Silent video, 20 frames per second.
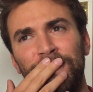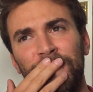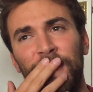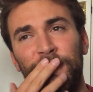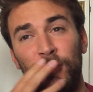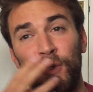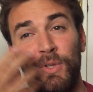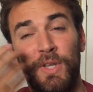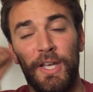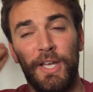
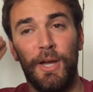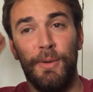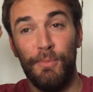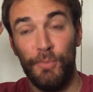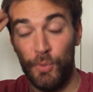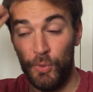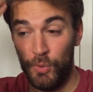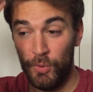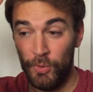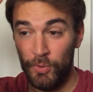I feel like
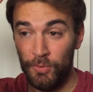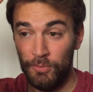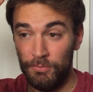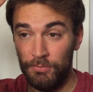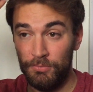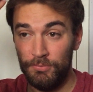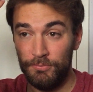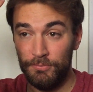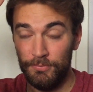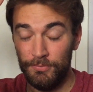I'm more
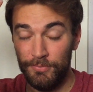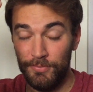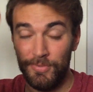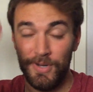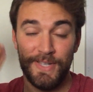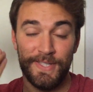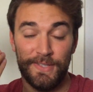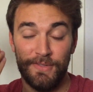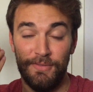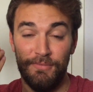
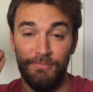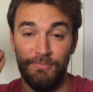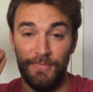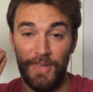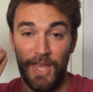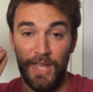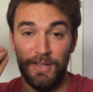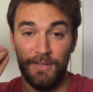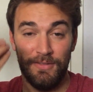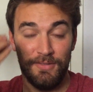present
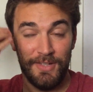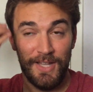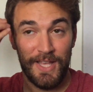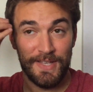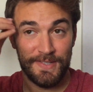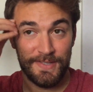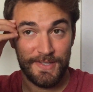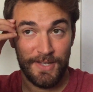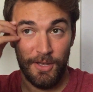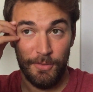and
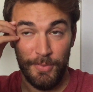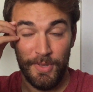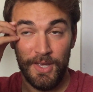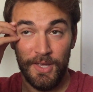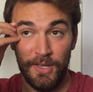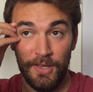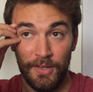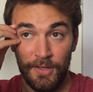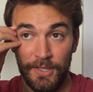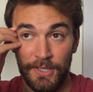less up
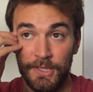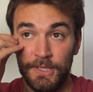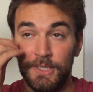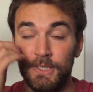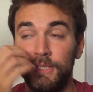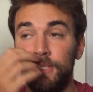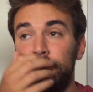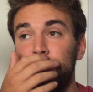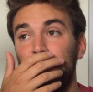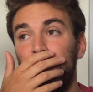here.
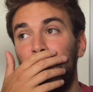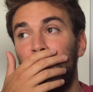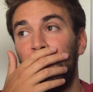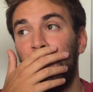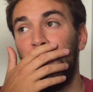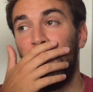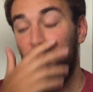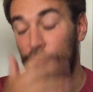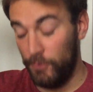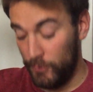
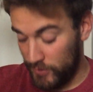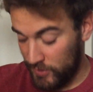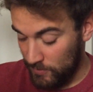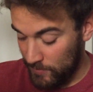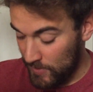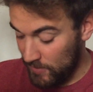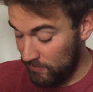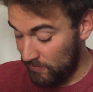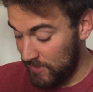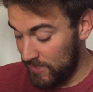I've
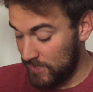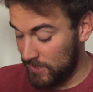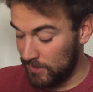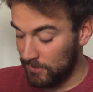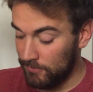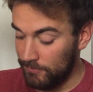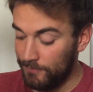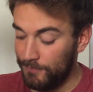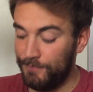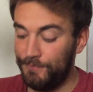also been
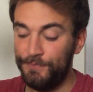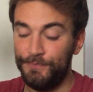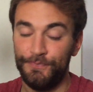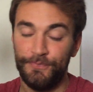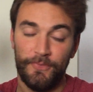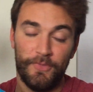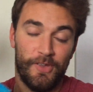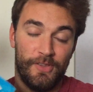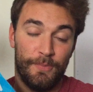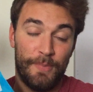reading
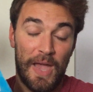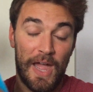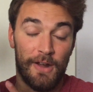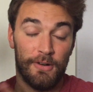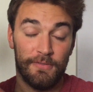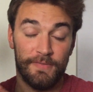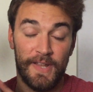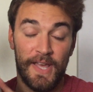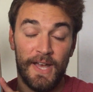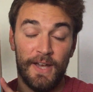The
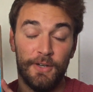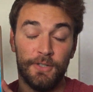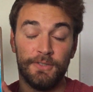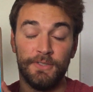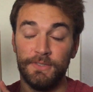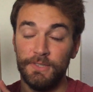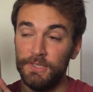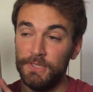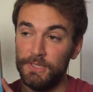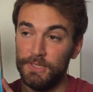Power of Now
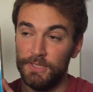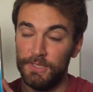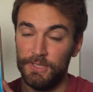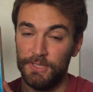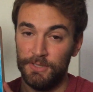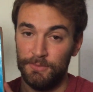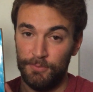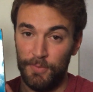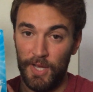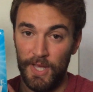
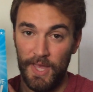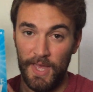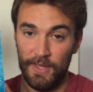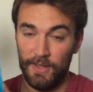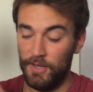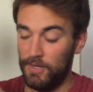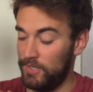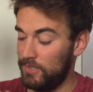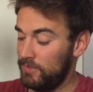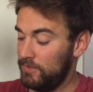by
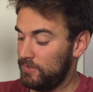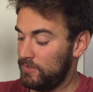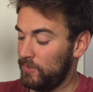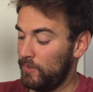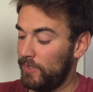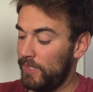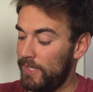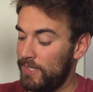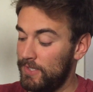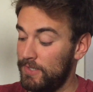Eckhart
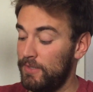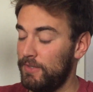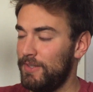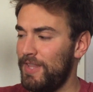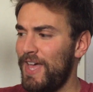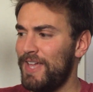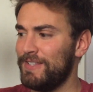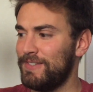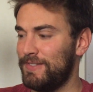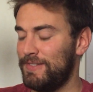Tolle,
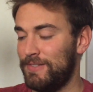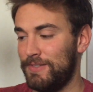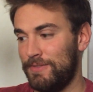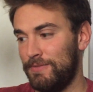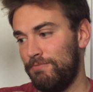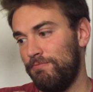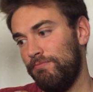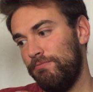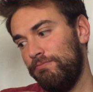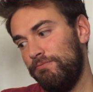and
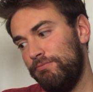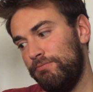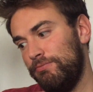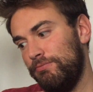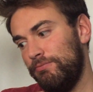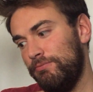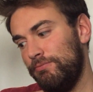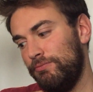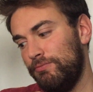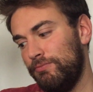that's
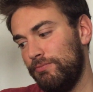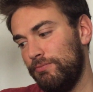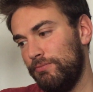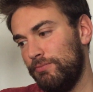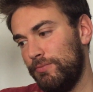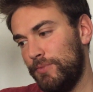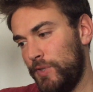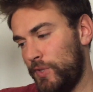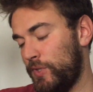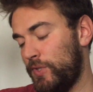
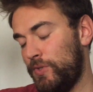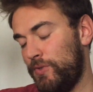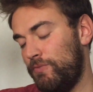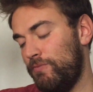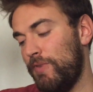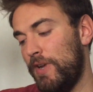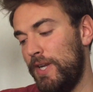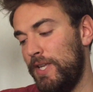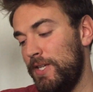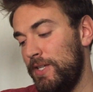
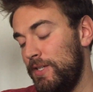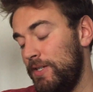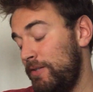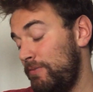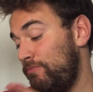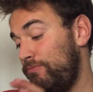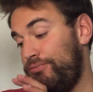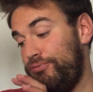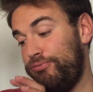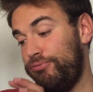just
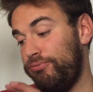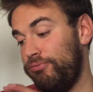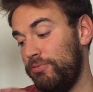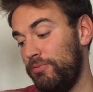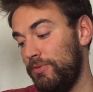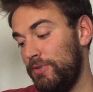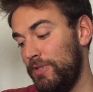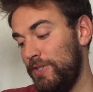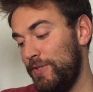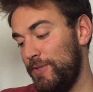really
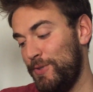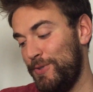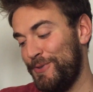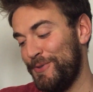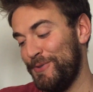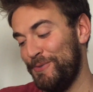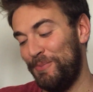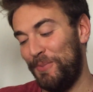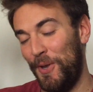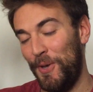
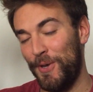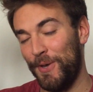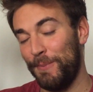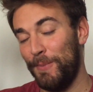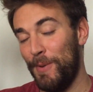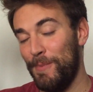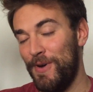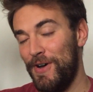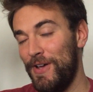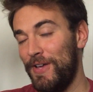sort of
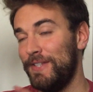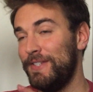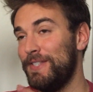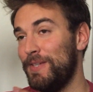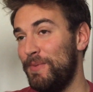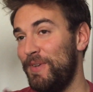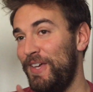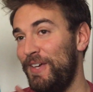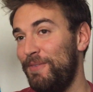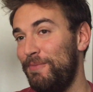blowing my
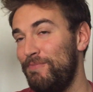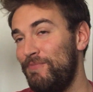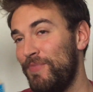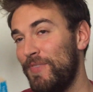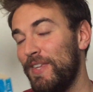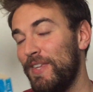mind a bit.